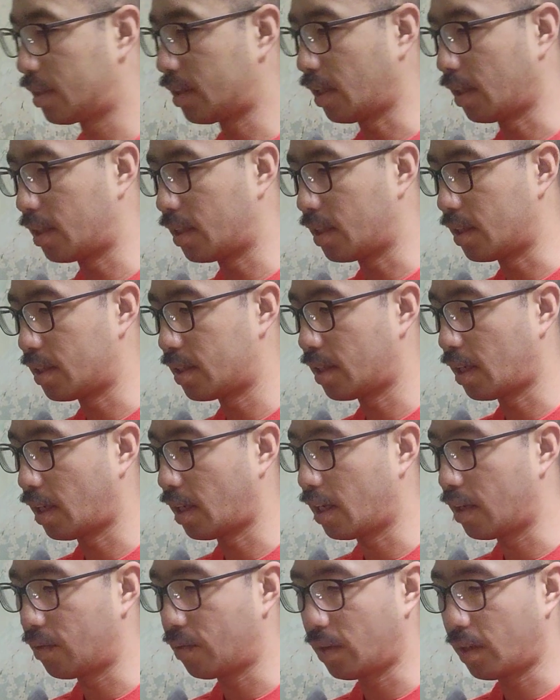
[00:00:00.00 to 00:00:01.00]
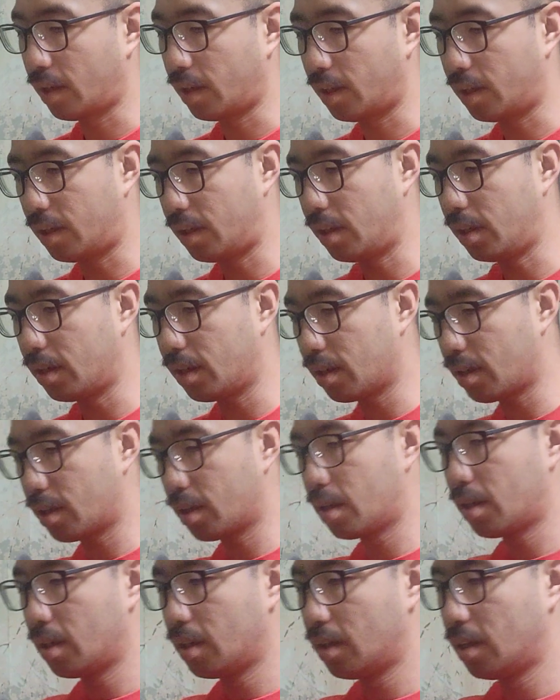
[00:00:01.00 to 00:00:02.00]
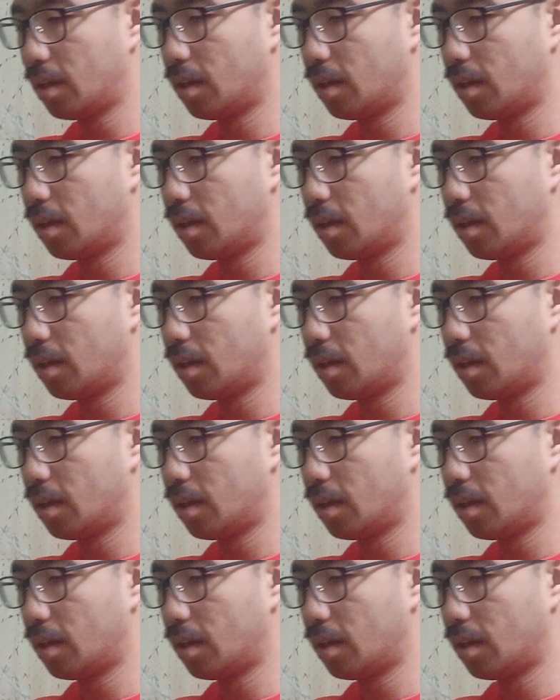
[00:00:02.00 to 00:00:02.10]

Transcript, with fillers: set this sign right here.